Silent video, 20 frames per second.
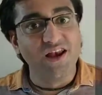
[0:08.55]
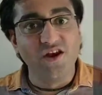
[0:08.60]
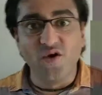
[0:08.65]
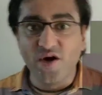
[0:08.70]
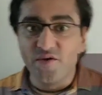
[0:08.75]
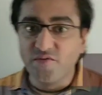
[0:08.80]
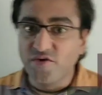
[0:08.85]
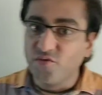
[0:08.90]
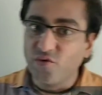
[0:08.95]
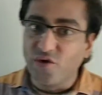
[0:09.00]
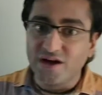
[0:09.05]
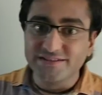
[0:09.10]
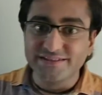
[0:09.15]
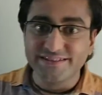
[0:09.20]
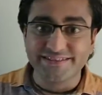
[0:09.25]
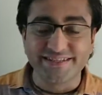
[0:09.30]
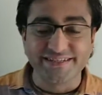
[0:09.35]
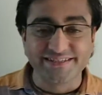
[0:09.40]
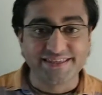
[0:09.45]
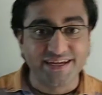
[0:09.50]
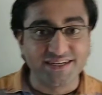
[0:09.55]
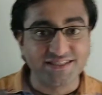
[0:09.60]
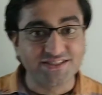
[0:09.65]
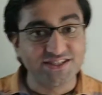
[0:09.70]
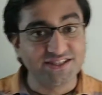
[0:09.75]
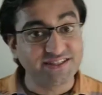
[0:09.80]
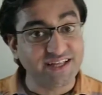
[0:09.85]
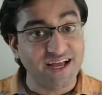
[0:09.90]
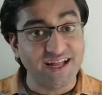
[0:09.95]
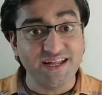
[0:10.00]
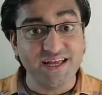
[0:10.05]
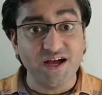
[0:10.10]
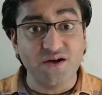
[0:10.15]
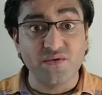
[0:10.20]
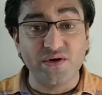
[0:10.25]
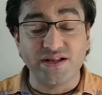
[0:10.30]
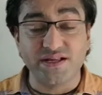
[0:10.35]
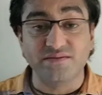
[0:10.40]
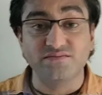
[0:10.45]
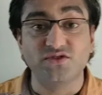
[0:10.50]
Hello everyone, this is Darsh Talia.
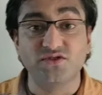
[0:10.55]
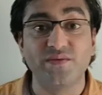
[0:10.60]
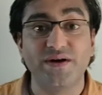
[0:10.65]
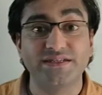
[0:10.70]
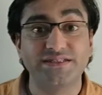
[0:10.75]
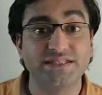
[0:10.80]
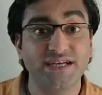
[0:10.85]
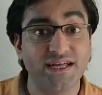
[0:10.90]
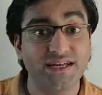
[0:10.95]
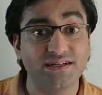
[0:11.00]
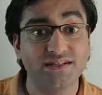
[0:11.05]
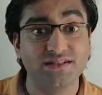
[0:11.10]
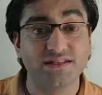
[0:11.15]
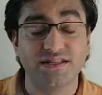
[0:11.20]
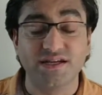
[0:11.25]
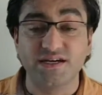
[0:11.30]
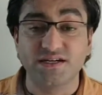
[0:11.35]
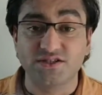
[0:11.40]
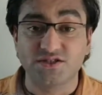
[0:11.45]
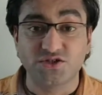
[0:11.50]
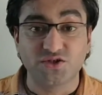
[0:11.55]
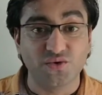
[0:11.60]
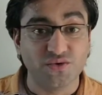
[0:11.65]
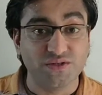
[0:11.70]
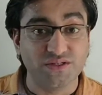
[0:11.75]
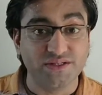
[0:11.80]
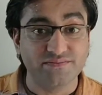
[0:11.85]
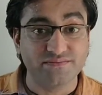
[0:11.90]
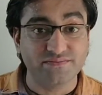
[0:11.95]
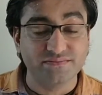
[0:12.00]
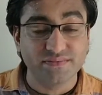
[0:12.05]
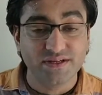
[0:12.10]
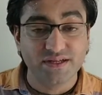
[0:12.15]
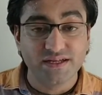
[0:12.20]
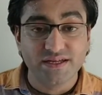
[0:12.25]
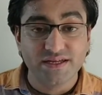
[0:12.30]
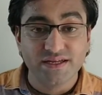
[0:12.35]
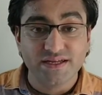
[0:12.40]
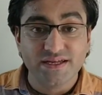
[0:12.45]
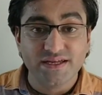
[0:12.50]
Welcome to my channel Darshonium.
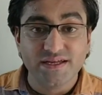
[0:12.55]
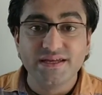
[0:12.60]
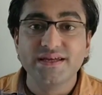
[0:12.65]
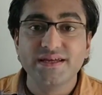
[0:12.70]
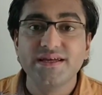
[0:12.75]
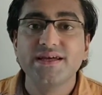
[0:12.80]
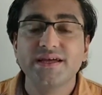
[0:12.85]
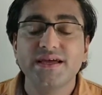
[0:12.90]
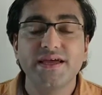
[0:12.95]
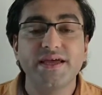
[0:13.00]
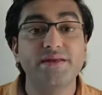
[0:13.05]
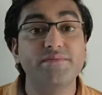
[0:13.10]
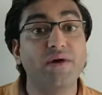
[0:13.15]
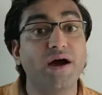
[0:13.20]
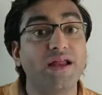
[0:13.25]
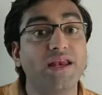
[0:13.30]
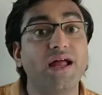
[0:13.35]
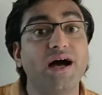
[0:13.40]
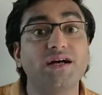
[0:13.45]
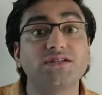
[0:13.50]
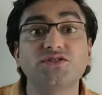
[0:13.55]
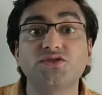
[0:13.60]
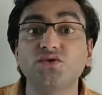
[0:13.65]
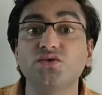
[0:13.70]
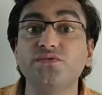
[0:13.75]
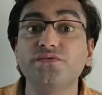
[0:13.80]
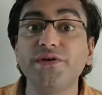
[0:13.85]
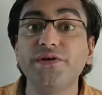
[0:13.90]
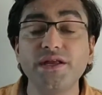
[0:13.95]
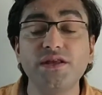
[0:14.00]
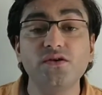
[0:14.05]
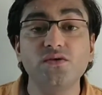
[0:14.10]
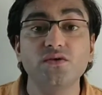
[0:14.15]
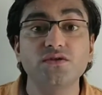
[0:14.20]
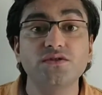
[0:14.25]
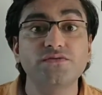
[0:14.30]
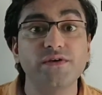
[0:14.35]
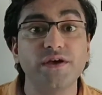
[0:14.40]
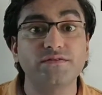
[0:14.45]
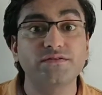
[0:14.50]
In my last two
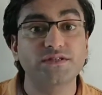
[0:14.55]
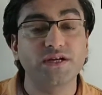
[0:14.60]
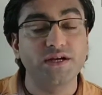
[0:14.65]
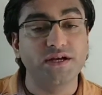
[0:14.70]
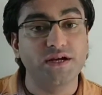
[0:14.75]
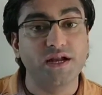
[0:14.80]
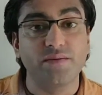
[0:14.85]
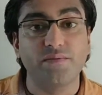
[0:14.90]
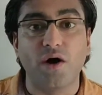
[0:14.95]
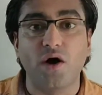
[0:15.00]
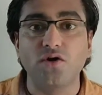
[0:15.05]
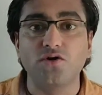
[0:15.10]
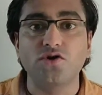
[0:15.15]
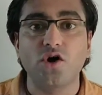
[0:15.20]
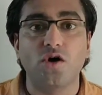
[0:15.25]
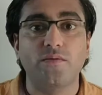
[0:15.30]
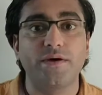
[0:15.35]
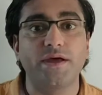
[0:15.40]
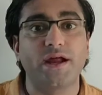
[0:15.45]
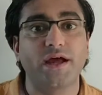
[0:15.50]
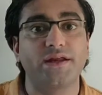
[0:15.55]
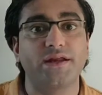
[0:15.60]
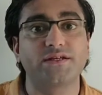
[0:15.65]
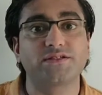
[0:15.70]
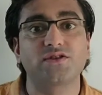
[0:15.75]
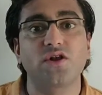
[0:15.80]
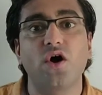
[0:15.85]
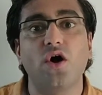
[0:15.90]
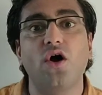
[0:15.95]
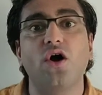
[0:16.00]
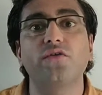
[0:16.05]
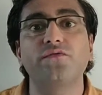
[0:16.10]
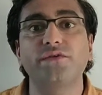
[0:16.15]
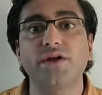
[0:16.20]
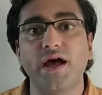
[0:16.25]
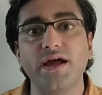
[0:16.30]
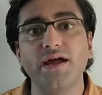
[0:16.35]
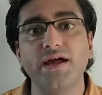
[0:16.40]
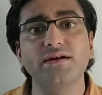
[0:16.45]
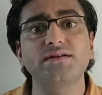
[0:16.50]
videos, we have studied about Dobereiner's law
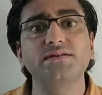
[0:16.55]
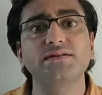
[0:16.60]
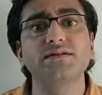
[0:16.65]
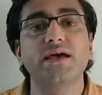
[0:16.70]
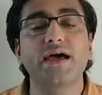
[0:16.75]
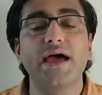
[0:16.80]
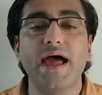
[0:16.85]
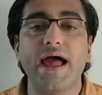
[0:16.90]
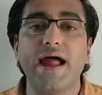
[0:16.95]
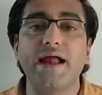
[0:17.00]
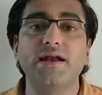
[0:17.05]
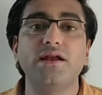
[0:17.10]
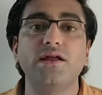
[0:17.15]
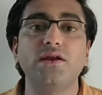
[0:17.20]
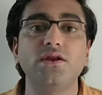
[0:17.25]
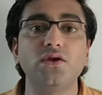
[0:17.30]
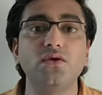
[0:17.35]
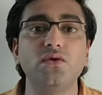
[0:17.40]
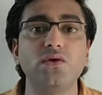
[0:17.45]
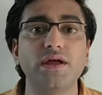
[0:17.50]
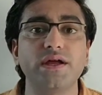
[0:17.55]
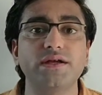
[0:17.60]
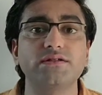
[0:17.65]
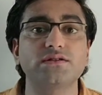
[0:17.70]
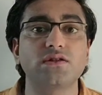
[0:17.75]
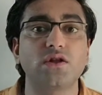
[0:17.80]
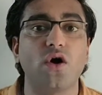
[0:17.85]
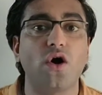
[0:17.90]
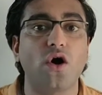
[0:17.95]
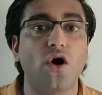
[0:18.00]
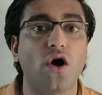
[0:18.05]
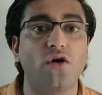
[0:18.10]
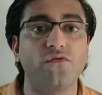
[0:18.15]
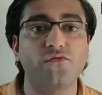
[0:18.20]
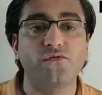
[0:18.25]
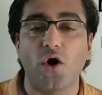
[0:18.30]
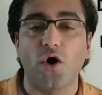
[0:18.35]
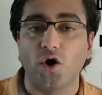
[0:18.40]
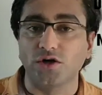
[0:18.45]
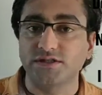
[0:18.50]
of triads and Newland's law
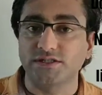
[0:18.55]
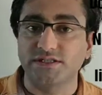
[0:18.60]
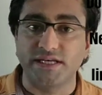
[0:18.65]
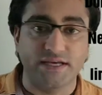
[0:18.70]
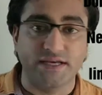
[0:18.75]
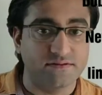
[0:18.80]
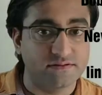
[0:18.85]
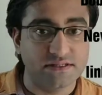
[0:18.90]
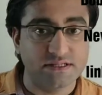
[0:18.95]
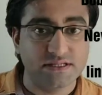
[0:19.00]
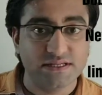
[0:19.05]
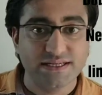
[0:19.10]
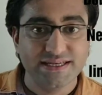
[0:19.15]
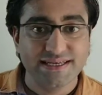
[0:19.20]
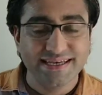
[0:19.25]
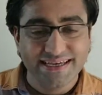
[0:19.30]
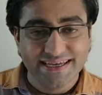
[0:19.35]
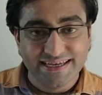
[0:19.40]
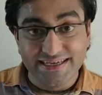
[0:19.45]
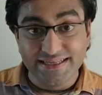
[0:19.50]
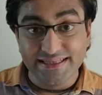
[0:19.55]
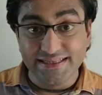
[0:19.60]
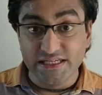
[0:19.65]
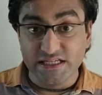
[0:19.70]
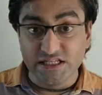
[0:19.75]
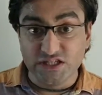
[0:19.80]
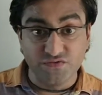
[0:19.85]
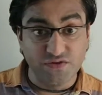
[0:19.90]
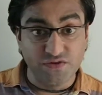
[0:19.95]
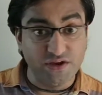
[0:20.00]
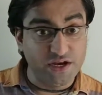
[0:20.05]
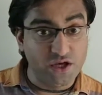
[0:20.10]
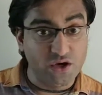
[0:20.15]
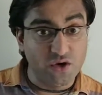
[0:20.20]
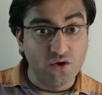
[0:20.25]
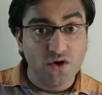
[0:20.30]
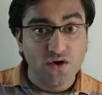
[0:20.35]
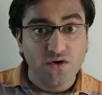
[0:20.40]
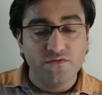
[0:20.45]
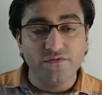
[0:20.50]
of octaves. In this
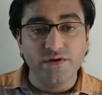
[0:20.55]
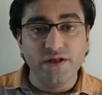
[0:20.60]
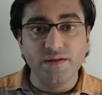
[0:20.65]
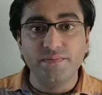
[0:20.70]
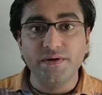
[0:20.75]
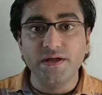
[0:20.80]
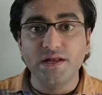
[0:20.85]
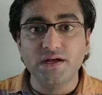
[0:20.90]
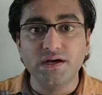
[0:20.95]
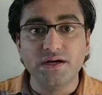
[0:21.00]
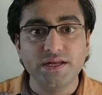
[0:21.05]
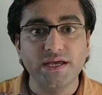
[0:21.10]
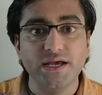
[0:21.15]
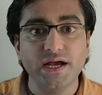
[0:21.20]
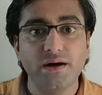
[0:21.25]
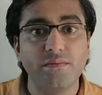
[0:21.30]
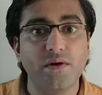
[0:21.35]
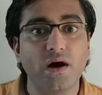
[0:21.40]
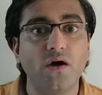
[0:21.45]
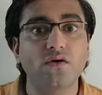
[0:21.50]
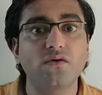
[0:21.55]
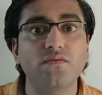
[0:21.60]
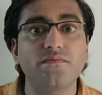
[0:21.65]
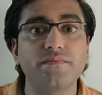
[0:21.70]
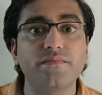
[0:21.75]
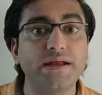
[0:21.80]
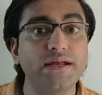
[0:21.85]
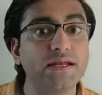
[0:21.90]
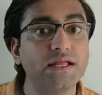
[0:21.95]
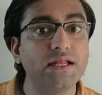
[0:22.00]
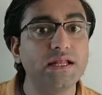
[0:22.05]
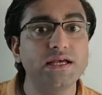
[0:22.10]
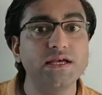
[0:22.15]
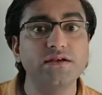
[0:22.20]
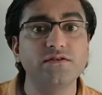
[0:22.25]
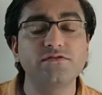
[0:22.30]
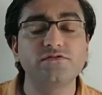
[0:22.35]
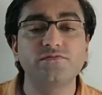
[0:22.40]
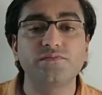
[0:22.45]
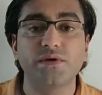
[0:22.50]
video, we'll be learning about
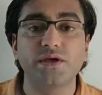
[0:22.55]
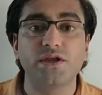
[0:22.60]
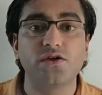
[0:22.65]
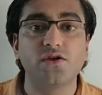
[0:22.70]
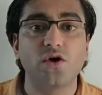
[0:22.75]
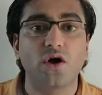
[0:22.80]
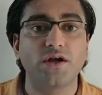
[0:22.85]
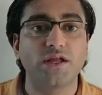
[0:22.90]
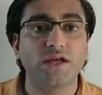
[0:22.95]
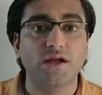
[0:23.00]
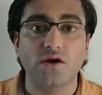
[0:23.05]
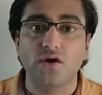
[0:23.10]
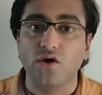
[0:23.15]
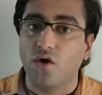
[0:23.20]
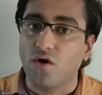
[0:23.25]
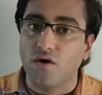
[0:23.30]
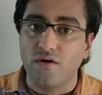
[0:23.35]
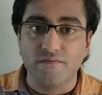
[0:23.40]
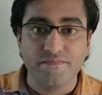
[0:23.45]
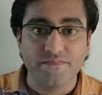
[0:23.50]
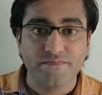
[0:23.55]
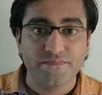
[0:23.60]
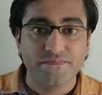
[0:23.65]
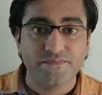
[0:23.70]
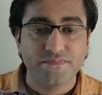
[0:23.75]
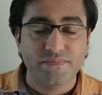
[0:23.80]
Mendeleev's periodic law.